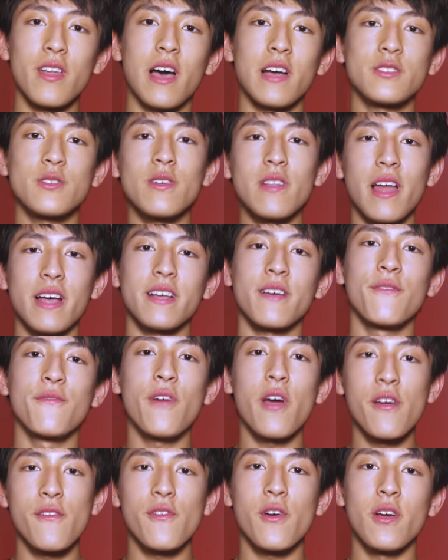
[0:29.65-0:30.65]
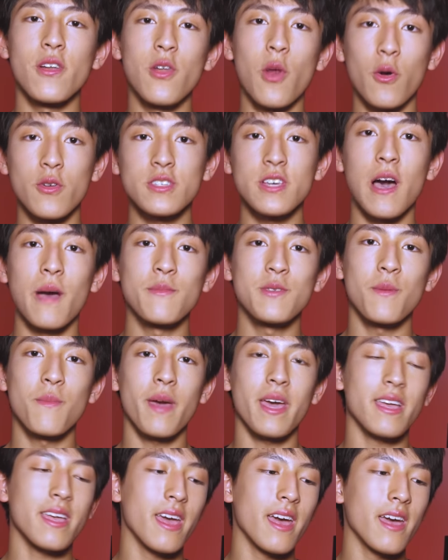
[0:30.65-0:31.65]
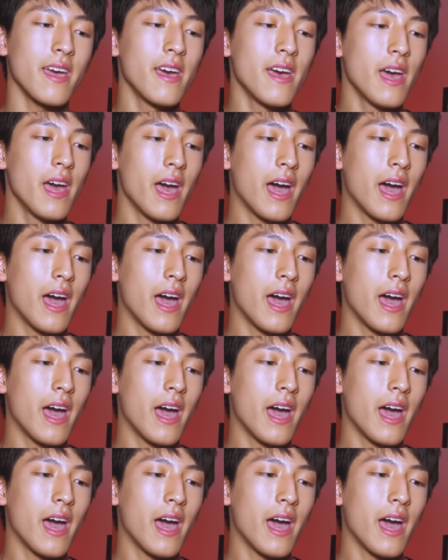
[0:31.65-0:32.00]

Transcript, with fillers: I took like a very very long time to make it